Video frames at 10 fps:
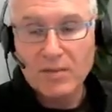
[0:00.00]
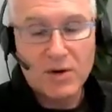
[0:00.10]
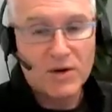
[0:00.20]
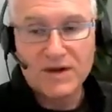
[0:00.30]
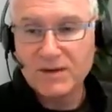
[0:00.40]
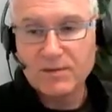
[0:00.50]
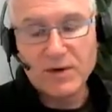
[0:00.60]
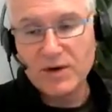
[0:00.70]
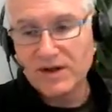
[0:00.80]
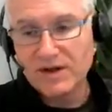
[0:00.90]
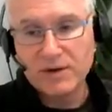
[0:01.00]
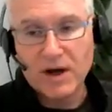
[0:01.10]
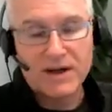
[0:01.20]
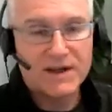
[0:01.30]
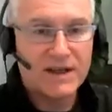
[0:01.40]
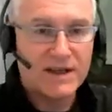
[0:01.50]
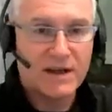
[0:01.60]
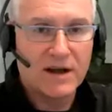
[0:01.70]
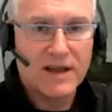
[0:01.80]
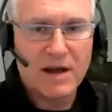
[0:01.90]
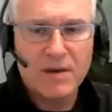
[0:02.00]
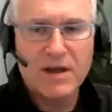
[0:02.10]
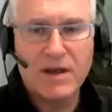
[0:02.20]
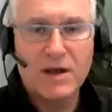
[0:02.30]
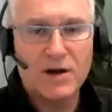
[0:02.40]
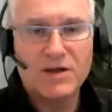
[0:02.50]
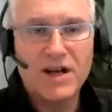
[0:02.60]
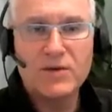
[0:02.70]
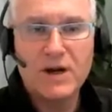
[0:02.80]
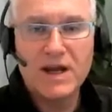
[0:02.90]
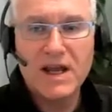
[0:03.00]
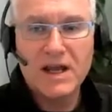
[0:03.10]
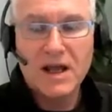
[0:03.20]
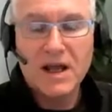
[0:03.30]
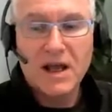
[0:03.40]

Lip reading: building supplies and things like that. But generally,